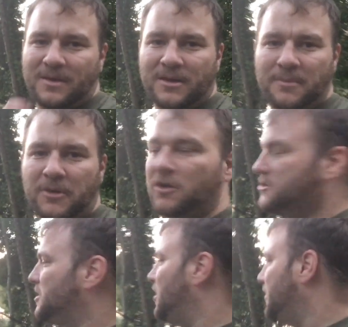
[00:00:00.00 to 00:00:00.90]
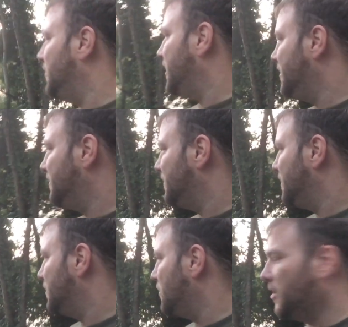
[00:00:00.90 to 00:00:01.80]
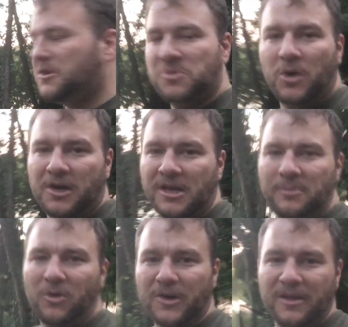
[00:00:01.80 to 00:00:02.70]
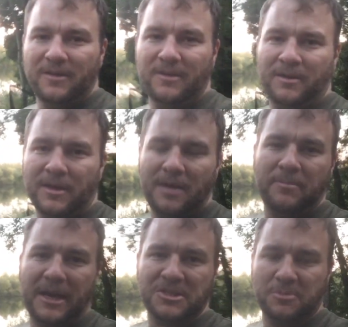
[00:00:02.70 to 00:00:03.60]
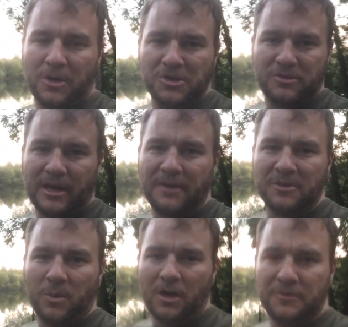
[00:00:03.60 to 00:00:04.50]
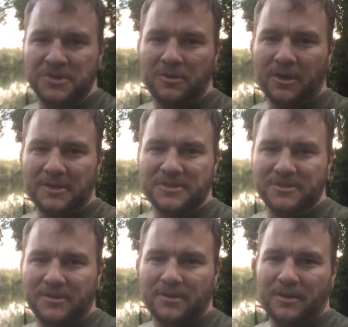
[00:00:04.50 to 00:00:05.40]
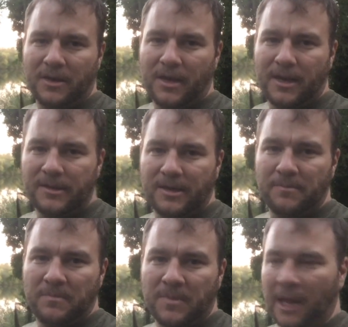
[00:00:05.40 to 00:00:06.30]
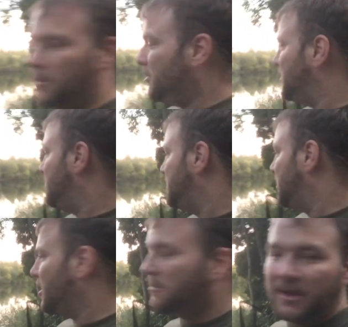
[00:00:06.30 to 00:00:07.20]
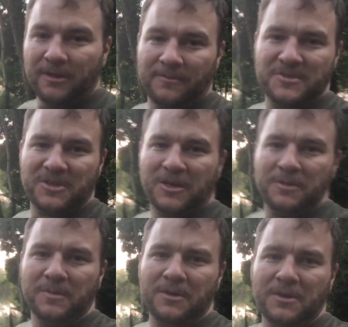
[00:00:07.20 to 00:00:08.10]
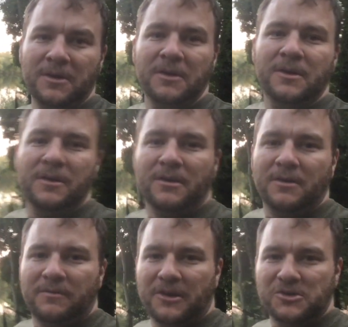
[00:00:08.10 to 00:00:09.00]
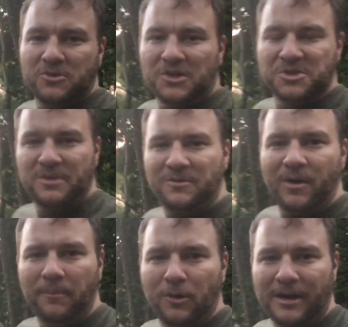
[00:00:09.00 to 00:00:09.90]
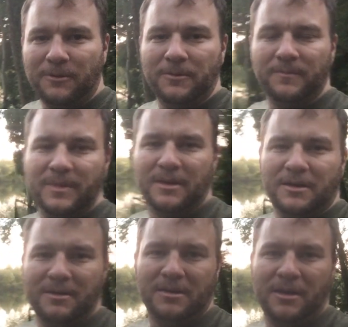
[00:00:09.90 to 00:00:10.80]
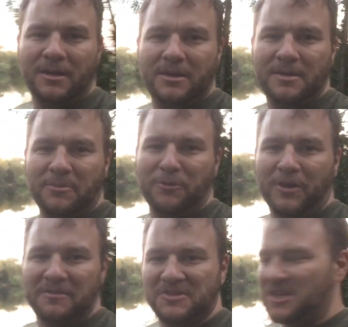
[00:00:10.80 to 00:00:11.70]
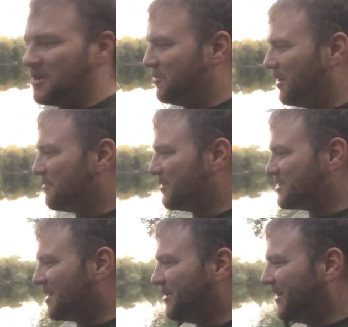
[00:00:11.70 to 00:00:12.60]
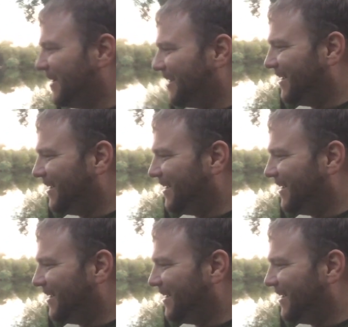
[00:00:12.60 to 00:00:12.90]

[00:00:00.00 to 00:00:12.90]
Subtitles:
I've got tonight on here, got to go to work in the morning, and then back tomorrow straight after work for 2 nights, and that might be me done up here, so fingers crossed we'll have one more out before I have to say goodbye for the summer.